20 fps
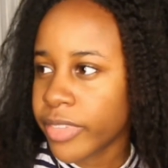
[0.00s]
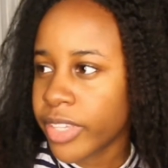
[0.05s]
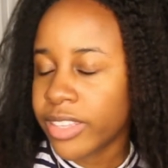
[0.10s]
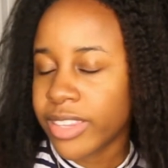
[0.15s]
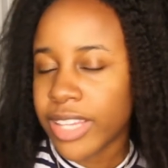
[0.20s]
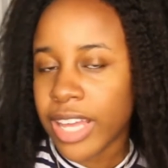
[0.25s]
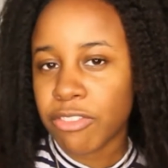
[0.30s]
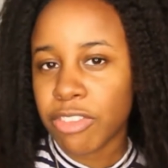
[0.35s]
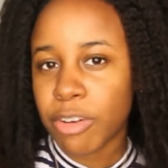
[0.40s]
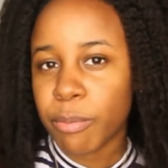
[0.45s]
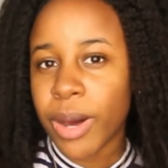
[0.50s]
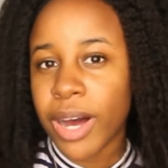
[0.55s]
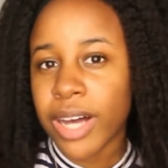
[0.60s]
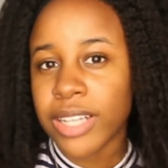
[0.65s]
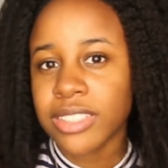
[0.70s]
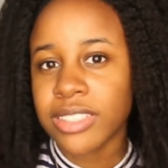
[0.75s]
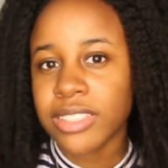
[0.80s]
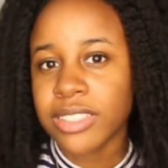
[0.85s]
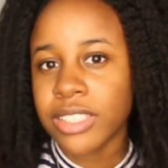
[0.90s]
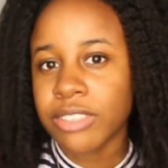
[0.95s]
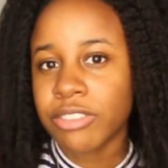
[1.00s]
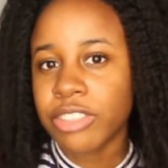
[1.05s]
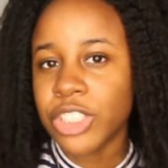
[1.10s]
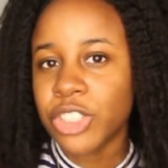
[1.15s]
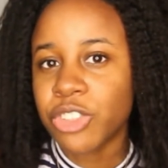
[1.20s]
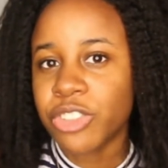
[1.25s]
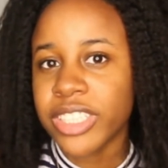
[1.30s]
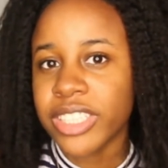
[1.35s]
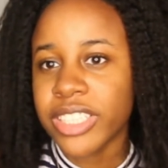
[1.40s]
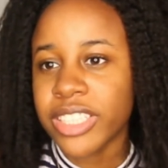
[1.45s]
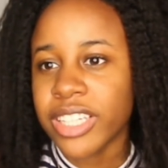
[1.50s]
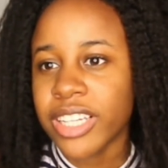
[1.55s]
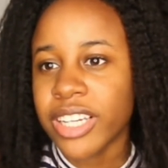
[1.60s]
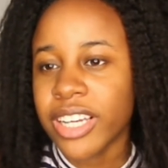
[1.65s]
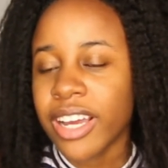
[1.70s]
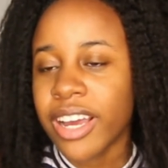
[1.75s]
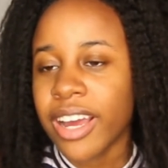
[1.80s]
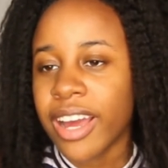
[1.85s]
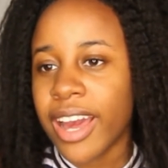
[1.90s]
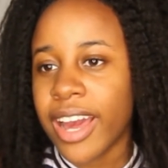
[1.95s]
Vipassana retreat,
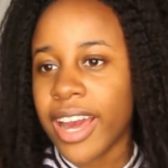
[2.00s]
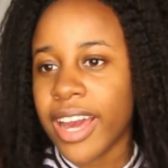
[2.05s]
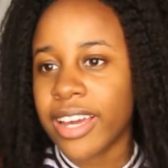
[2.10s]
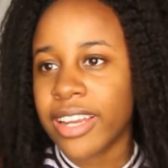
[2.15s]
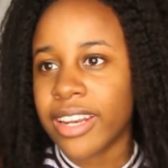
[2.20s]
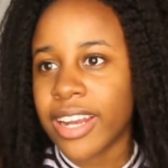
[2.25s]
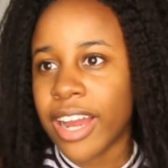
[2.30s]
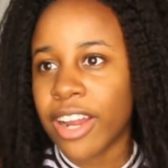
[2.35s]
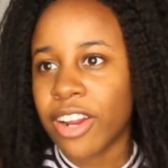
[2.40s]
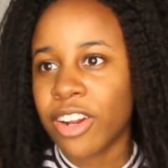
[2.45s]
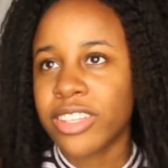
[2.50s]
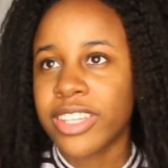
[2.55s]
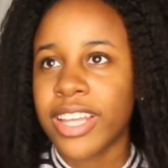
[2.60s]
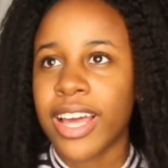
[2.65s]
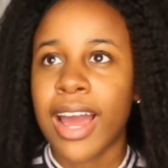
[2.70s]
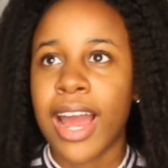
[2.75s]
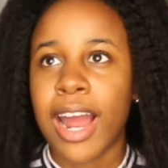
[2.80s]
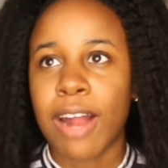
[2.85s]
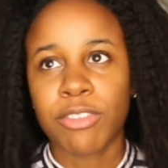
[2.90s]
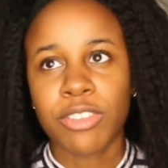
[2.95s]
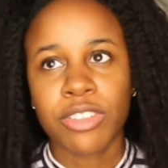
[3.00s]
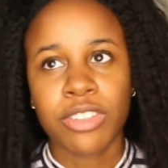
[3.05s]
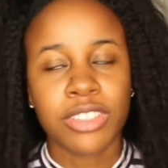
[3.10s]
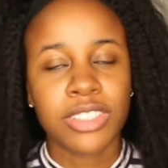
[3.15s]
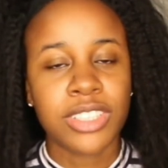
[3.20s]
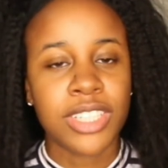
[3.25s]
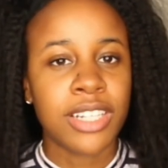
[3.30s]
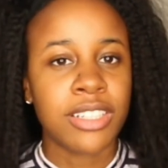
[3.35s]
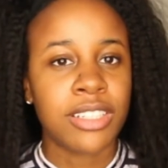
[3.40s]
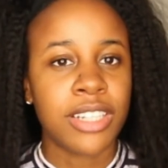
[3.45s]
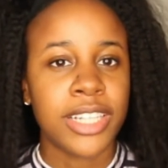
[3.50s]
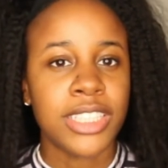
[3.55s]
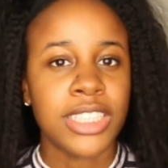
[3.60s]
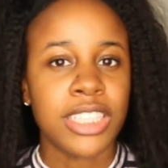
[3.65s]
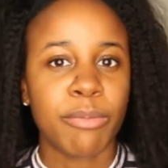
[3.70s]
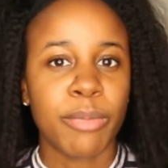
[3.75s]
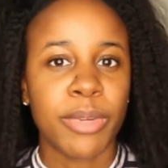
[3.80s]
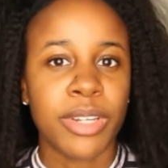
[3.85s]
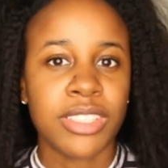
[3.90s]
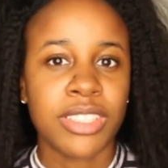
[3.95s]
and I heard that after their 10 days
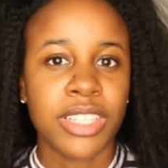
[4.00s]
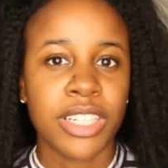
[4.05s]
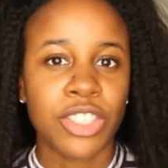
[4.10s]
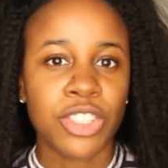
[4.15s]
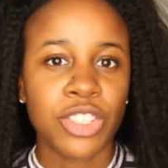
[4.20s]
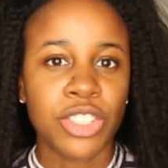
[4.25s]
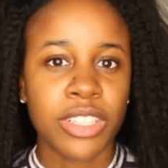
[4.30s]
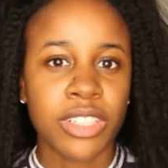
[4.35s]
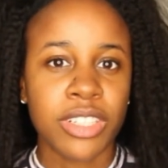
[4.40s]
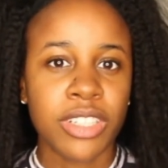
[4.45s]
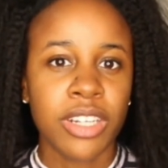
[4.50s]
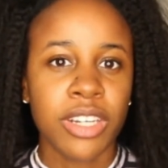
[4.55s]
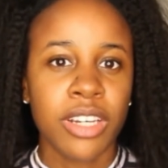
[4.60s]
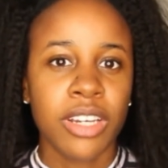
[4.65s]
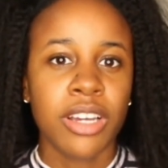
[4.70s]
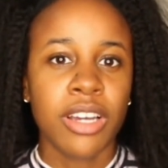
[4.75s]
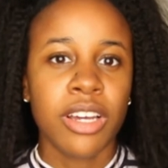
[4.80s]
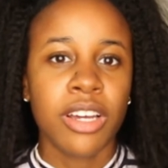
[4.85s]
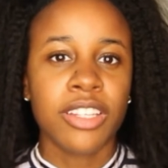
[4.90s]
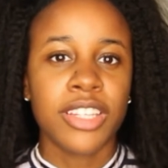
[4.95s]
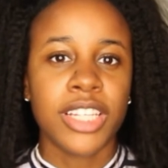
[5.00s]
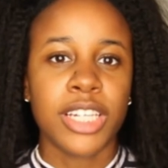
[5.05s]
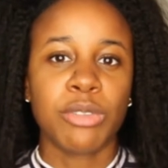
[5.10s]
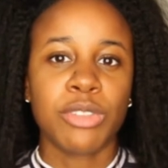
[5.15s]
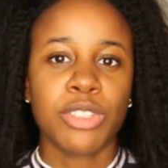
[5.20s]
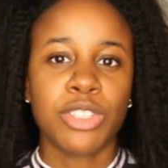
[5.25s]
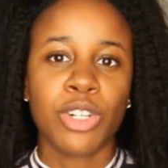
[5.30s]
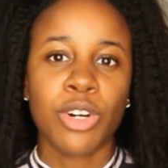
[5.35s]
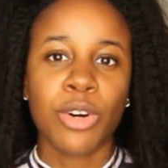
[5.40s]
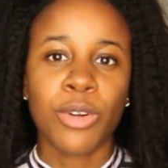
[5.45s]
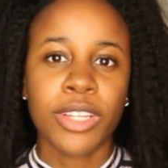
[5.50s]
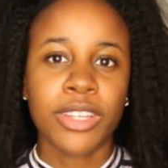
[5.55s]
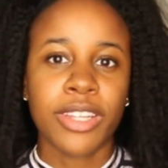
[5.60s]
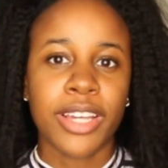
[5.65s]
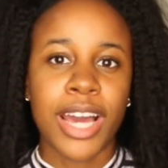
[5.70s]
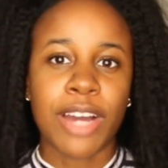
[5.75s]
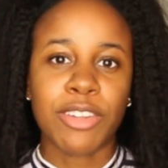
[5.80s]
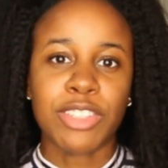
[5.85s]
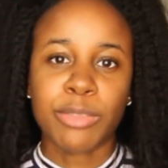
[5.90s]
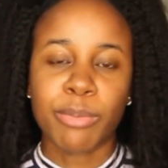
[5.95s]
of meditation, they were told that they
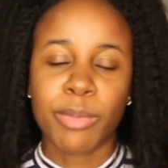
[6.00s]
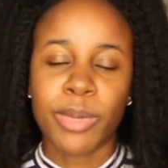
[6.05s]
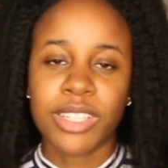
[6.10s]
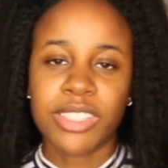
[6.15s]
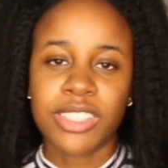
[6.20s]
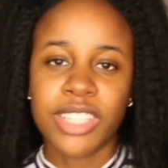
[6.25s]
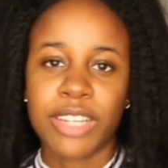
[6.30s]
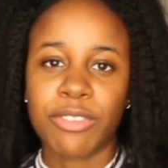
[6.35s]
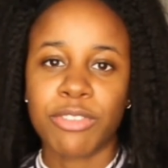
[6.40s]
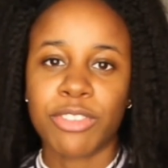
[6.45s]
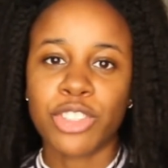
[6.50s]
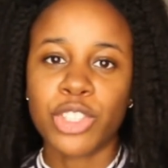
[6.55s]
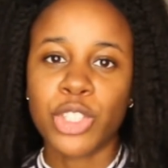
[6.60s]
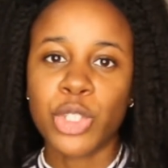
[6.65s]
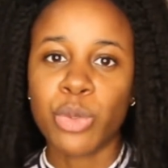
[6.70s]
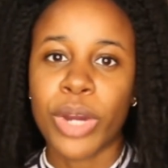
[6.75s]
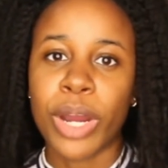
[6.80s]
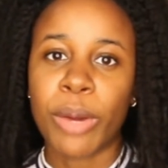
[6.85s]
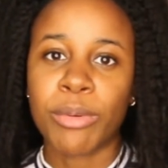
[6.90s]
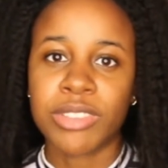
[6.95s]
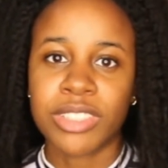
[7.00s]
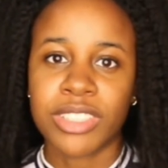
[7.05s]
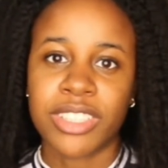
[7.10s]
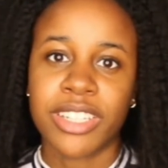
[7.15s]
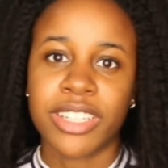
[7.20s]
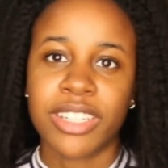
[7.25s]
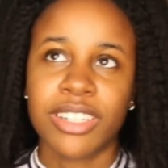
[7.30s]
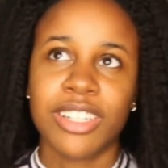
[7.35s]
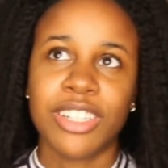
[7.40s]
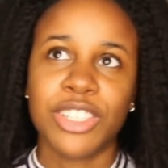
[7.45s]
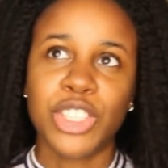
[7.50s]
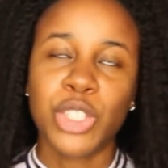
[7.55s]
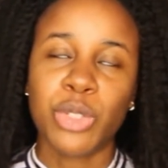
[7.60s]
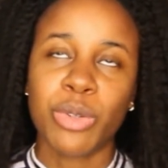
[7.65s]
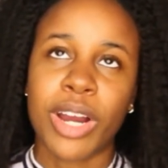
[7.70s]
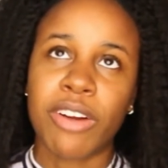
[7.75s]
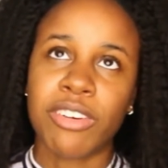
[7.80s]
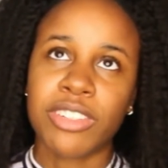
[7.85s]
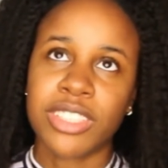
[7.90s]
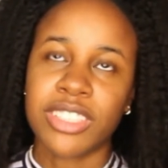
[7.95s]
had to meditate for 2 hours a
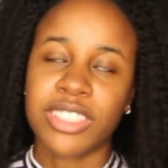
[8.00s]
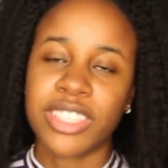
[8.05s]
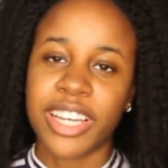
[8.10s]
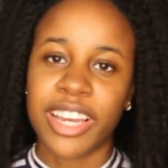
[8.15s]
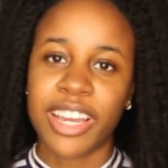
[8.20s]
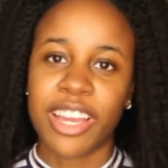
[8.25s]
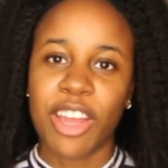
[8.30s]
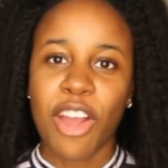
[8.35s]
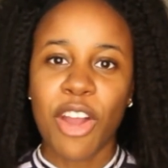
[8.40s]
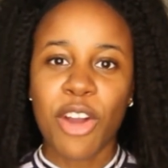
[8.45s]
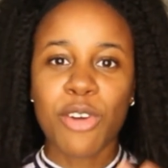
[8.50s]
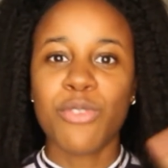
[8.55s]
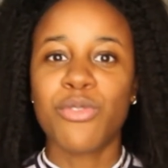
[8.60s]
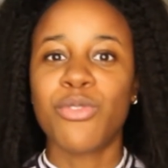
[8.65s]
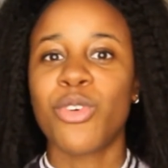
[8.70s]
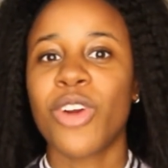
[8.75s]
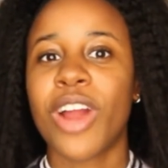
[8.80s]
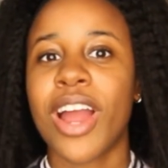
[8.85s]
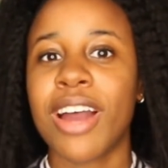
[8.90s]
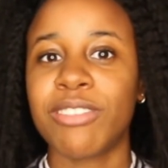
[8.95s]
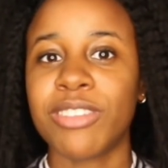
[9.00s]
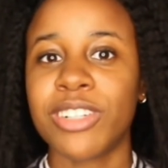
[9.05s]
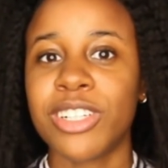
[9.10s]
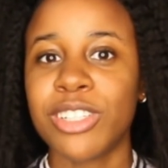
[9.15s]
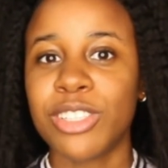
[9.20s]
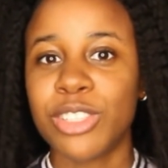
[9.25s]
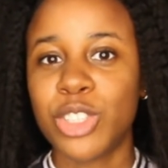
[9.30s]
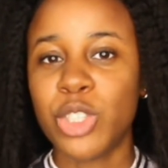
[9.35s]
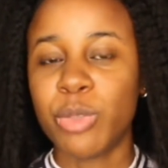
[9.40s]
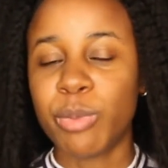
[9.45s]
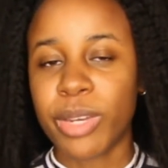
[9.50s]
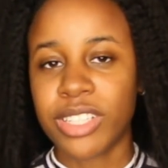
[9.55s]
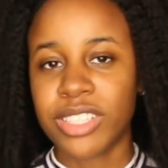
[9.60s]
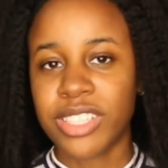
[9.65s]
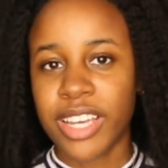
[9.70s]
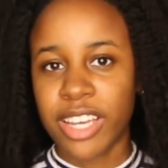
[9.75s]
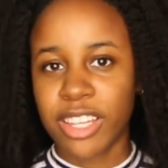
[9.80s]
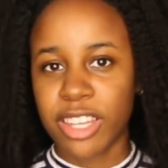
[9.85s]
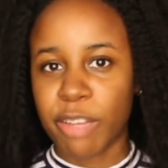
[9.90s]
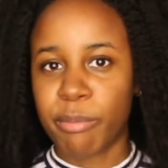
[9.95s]
day forever to
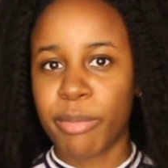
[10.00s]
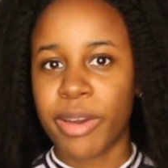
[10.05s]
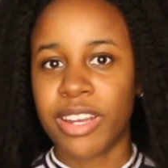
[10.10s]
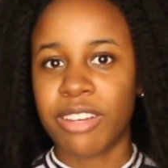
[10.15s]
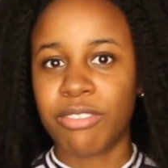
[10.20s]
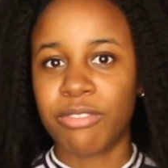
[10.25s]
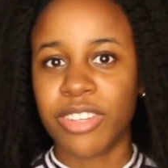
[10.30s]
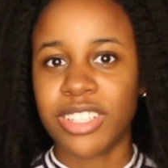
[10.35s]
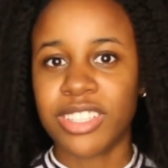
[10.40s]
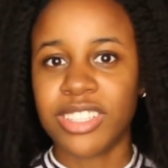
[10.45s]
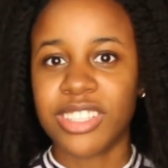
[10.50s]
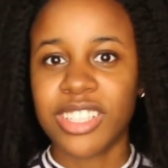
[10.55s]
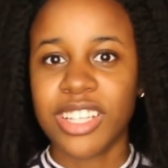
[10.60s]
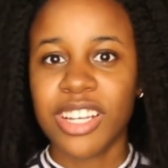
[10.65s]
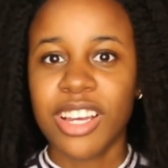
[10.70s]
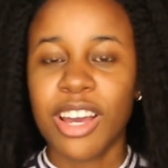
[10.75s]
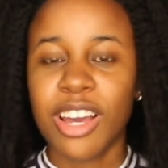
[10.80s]
maintain the benefits